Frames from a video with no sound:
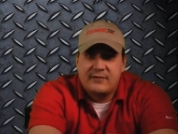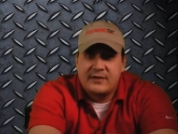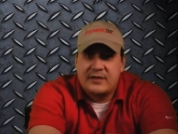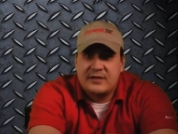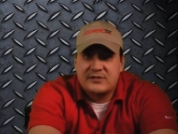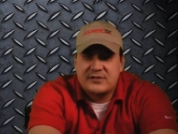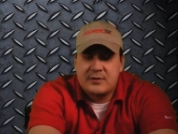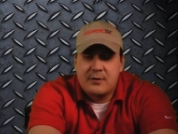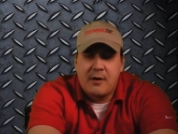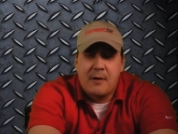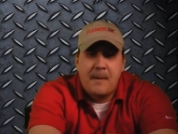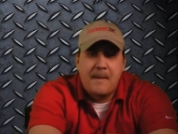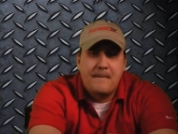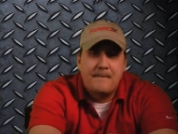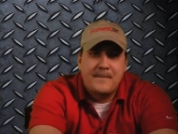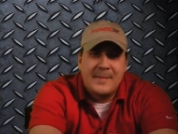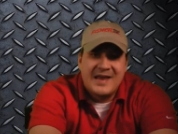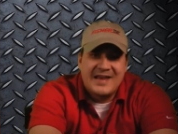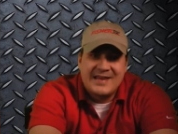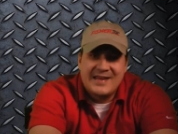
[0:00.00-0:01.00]
because there are
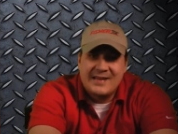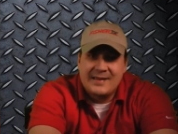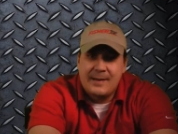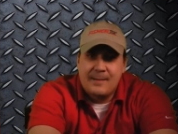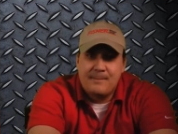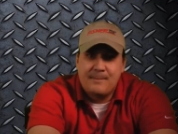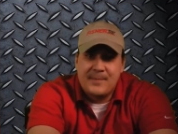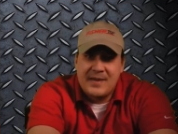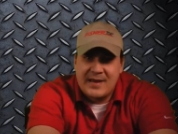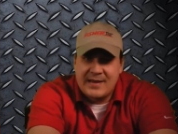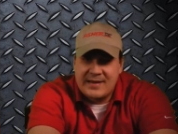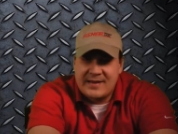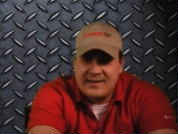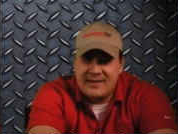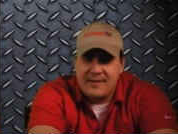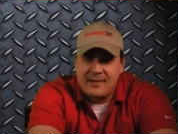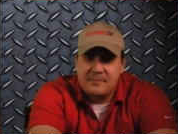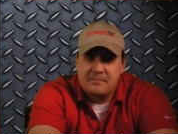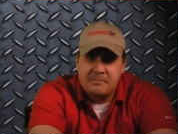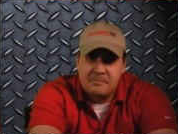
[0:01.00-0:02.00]
many,
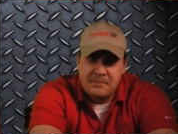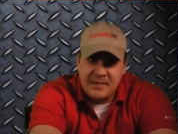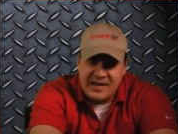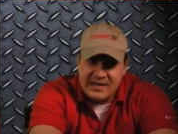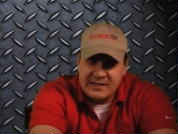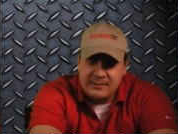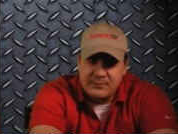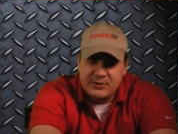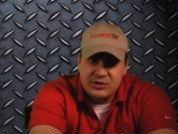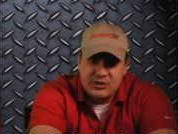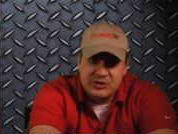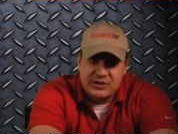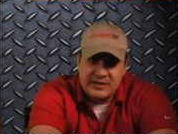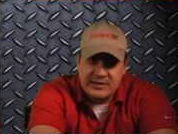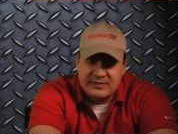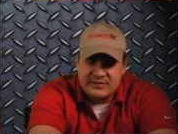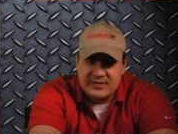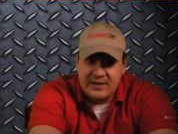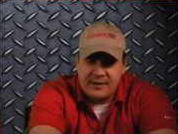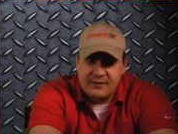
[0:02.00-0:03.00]
many, many
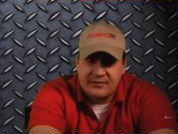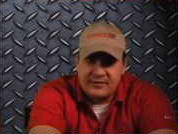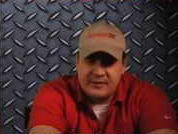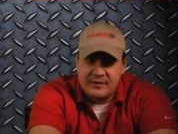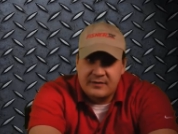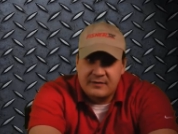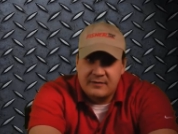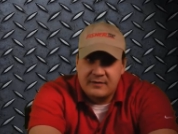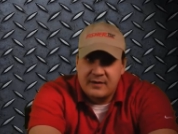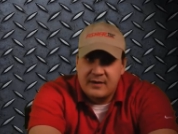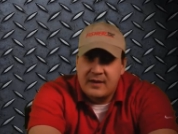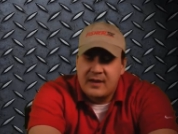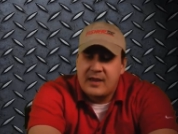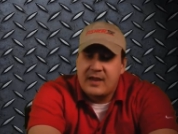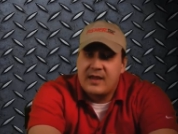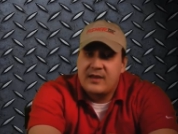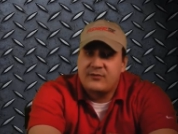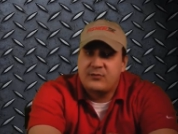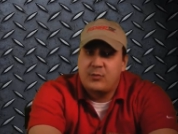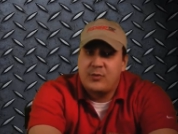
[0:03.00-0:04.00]
machines out there
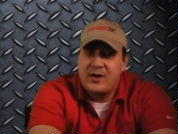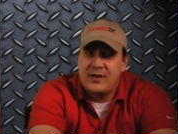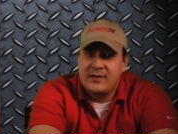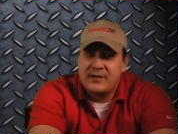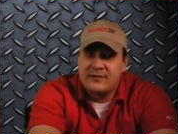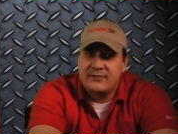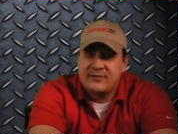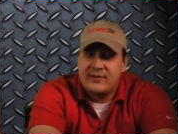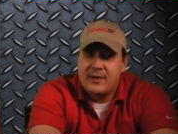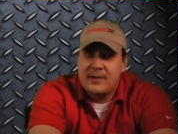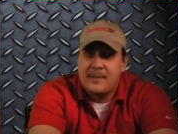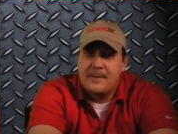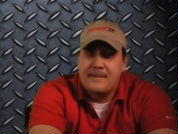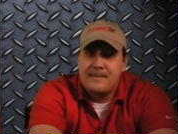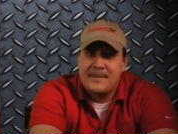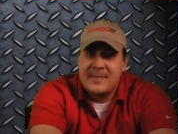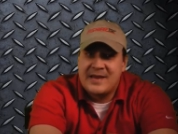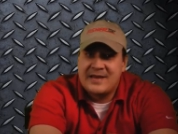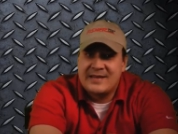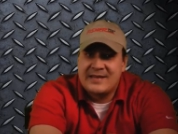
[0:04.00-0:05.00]
as well as
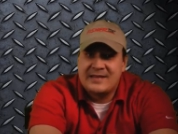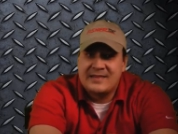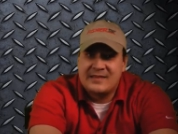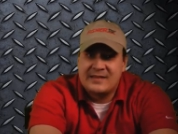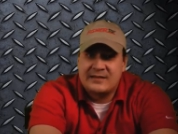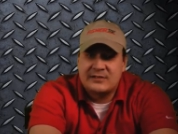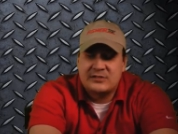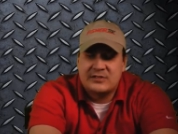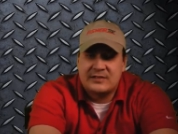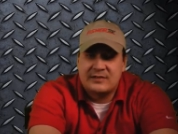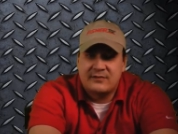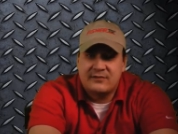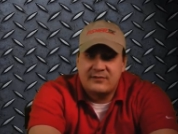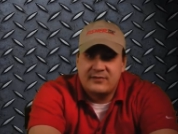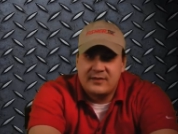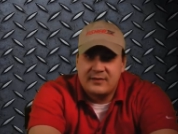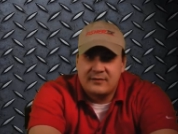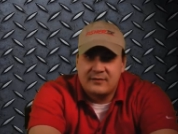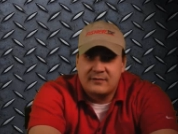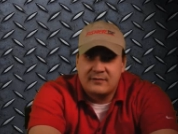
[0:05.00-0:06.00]
many things to
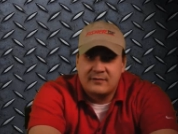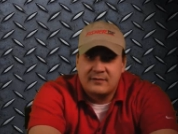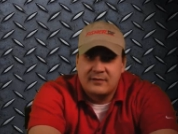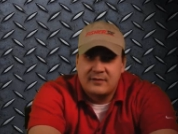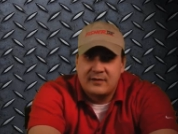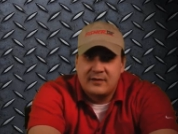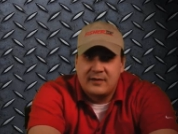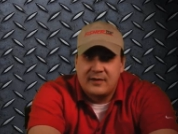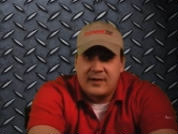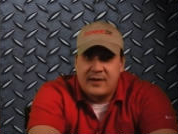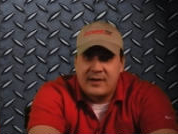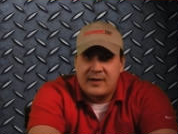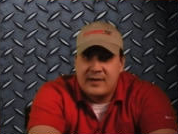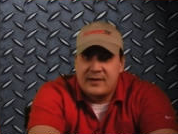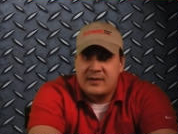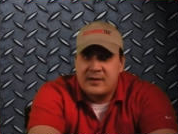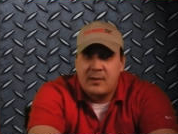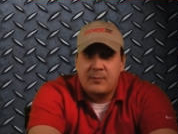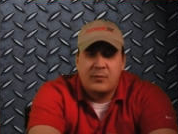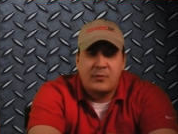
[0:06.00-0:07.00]
consider.
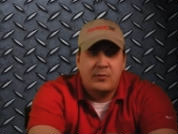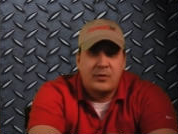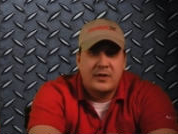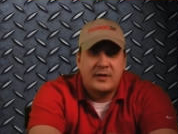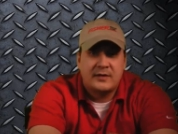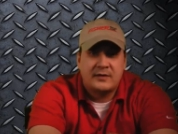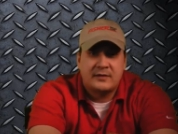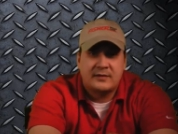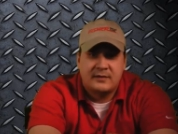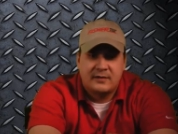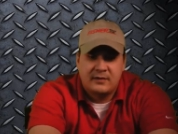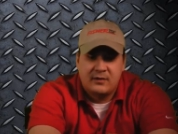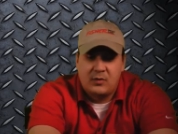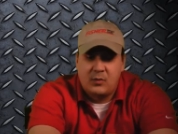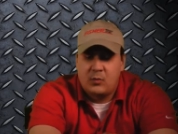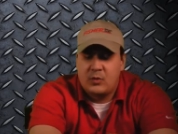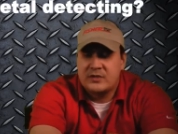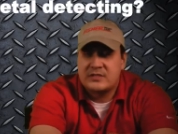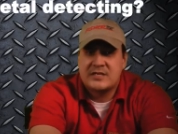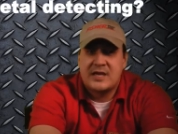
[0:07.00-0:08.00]
Uh, number one,
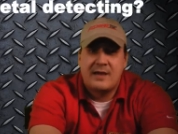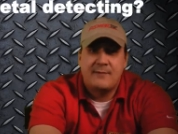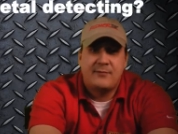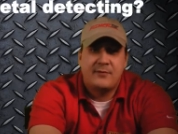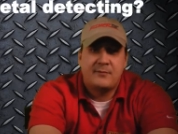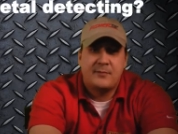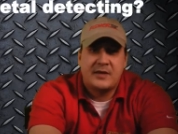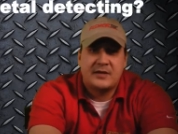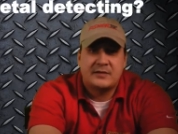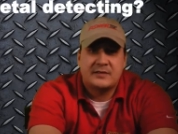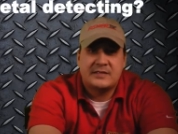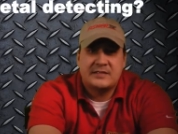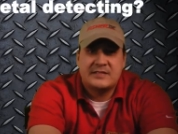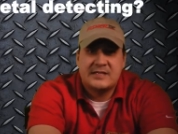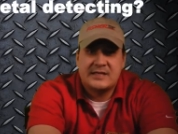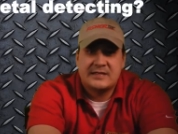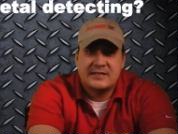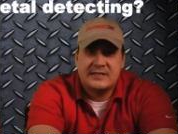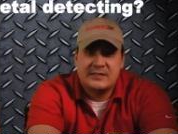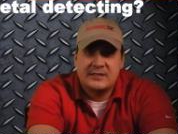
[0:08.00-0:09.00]
what type of metal
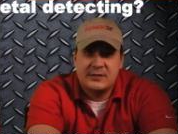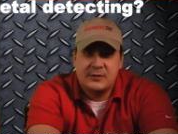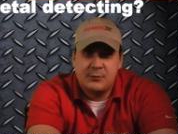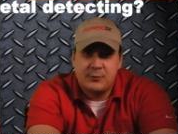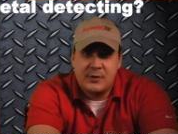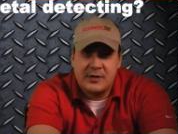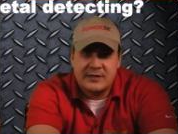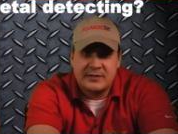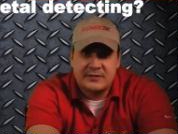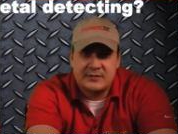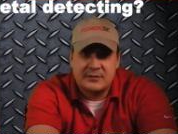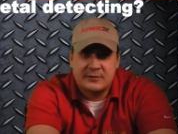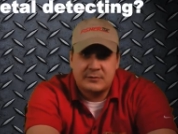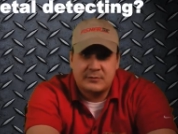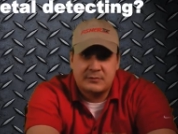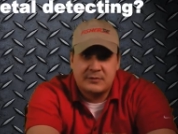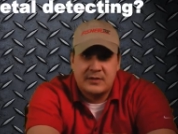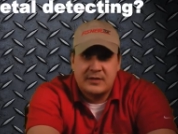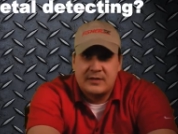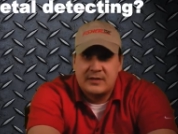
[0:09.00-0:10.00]
detecting do you want to
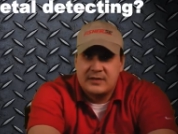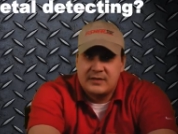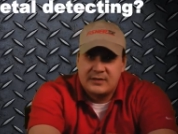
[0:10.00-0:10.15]
do?